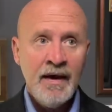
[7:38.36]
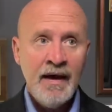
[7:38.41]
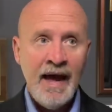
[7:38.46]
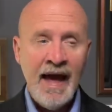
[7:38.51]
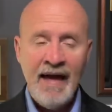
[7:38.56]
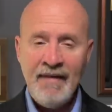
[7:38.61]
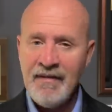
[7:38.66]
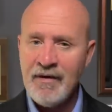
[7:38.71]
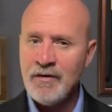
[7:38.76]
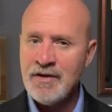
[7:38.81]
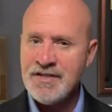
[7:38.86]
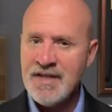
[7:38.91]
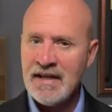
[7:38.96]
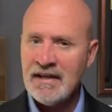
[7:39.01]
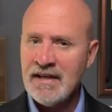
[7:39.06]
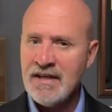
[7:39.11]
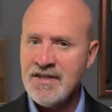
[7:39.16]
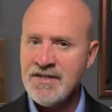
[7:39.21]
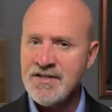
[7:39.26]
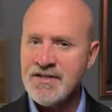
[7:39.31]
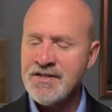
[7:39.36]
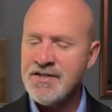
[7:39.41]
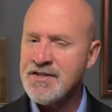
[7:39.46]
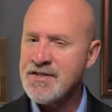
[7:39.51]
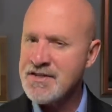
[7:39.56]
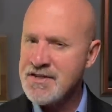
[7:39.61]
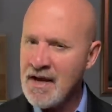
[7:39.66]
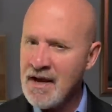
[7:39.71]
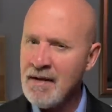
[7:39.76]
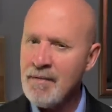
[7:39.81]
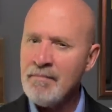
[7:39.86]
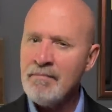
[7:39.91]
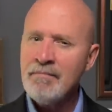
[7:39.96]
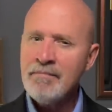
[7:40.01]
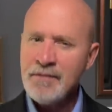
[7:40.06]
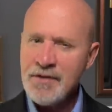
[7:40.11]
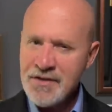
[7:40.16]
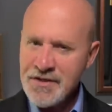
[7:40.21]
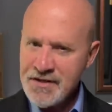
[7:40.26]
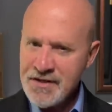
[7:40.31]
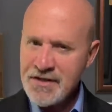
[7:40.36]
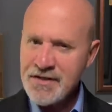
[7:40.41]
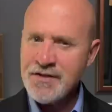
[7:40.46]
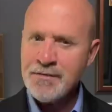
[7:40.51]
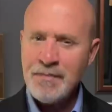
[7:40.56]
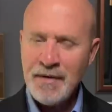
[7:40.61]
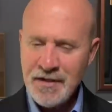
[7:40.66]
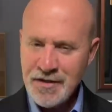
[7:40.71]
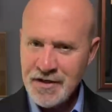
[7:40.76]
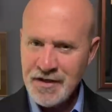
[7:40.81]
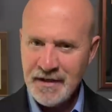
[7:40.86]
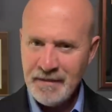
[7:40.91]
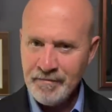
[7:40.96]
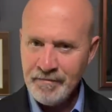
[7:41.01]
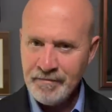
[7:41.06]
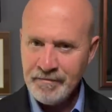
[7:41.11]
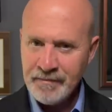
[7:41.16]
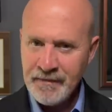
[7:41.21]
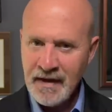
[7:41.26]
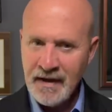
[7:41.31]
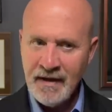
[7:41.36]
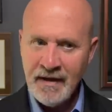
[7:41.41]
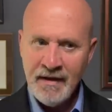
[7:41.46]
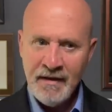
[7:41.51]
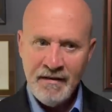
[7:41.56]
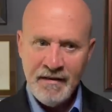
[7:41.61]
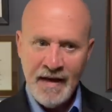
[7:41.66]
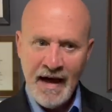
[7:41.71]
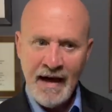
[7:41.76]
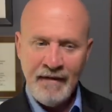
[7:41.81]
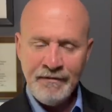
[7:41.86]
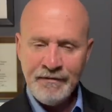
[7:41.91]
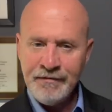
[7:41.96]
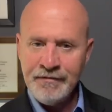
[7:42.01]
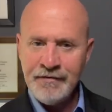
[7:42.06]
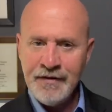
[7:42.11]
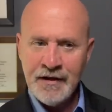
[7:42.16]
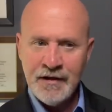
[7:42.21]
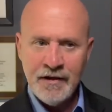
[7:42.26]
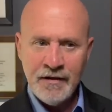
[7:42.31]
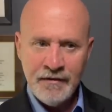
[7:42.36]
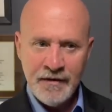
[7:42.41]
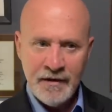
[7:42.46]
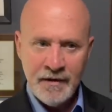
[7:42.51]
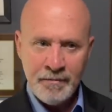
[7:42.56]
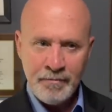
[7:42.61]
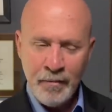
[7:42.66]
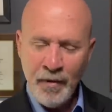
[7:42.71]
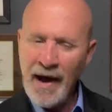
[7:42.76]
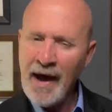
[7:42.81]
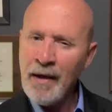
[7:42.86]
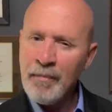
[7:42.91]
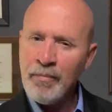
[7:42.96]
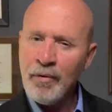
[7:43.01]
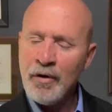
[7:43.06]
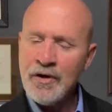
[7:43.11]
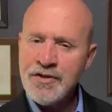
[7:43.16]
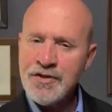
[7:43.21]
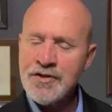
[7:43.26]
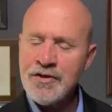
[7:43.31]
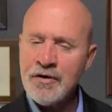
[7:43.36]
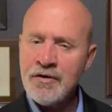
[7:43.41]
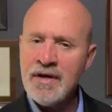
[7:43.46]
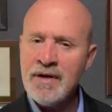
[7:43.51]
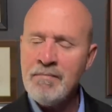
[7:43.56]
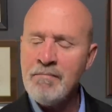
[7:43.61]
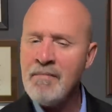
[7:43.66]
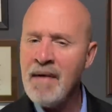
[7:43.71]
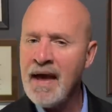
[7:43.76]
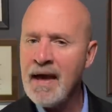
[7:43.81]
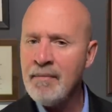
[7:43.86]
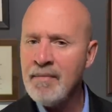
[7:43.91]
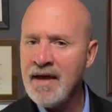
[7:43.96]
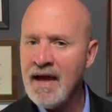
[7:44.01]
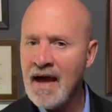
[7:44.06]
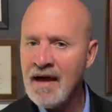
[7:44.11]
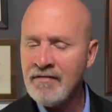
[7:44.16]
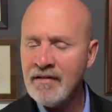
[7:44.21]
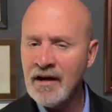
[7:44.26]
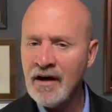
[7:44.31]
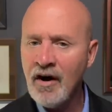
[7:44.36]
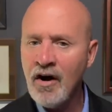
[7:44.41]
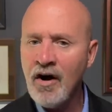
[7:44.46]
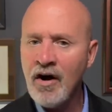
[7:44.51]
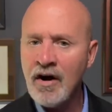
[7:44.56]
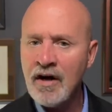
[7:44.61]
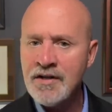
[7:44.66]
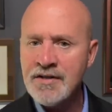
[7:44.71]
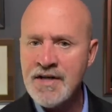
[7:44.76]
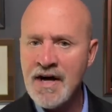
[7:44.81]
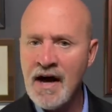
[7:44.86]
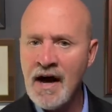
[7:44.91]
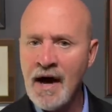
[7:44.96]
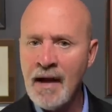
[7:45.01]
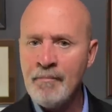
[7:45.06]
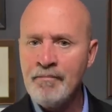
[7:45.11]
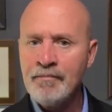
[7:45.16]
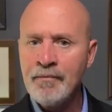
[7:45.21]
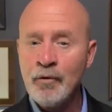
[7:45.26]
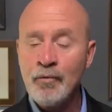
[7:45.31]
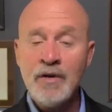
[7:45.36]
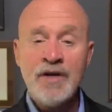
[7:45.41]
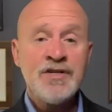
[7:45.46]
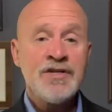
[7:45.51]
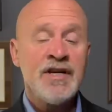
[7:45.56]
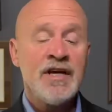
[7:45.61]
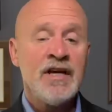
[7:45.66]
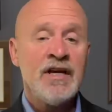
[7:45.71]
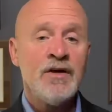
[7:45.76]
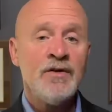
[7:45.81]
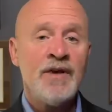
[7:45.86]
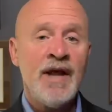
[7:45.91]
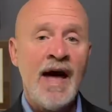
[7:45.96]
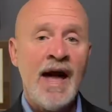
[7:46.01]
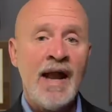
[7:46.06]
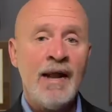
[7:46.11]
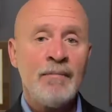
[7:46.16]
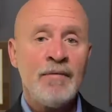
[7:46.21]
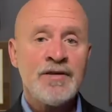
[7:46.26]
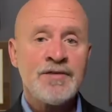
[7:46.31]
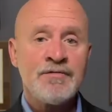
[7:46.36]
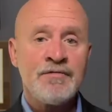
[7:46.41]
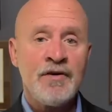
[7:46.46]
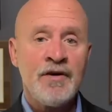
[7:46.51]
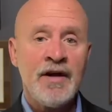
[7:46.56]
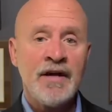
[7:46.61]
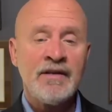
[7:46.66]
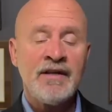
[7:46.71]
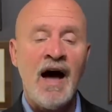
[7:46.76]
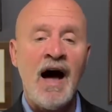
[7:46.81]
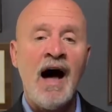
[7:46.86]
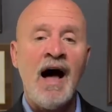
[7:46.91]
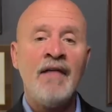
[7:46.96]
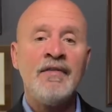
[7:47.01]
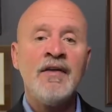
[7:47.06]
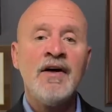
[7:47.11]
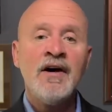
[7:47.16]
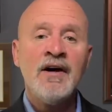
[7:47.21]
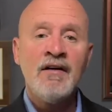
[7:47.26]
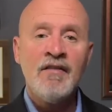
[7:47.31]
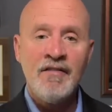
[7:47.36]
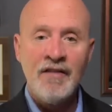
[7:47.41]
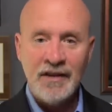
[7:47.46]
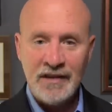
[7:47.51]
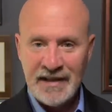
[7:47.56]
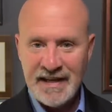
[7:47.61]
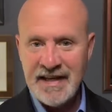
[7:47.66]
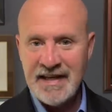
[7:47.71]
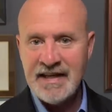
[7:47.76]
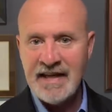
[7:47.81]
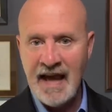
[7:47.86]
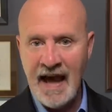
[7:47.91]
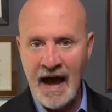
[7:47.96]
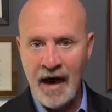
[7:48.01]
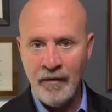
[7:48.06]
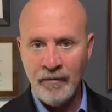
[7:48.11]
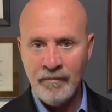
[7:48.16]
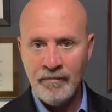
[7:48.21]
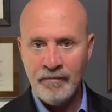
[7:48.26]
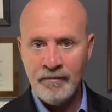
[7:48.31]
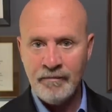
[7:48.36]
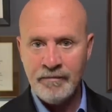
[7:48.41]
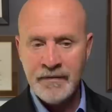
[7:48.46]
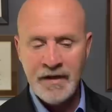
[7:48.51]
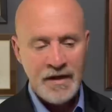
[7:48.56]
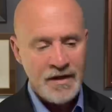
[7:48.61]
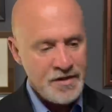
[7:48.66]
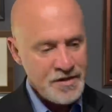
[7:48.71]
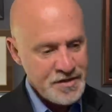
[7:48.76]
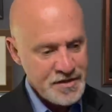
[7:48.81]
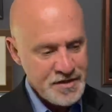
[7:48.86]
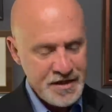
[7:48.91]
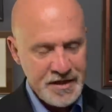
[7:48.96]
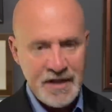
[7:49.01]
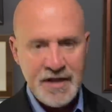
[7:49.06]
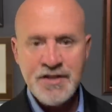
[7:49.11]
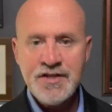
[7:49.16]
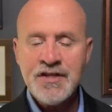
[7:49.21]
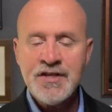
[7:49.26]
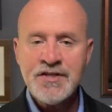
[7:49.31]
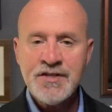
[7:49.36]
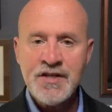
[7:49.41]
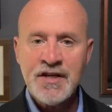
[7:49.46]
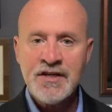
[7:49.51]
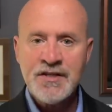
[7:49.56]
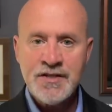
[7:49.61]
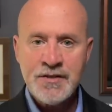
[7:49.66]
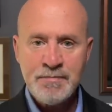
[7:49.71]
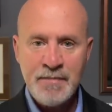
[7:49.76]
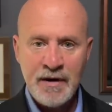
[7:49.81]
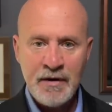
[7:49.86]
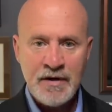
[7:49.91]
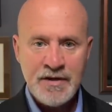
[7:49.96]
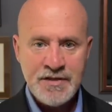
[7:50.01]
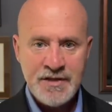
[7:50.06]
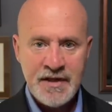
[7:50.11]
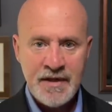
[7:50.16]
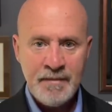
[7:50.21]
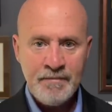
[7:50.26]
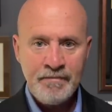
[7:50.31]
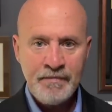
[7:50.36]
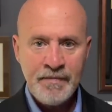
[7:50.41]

And there is at least some suspicion that the Proud Boys jury may be having a hard time reaching a unanimous verdict on the lead count, seditious conspiracy.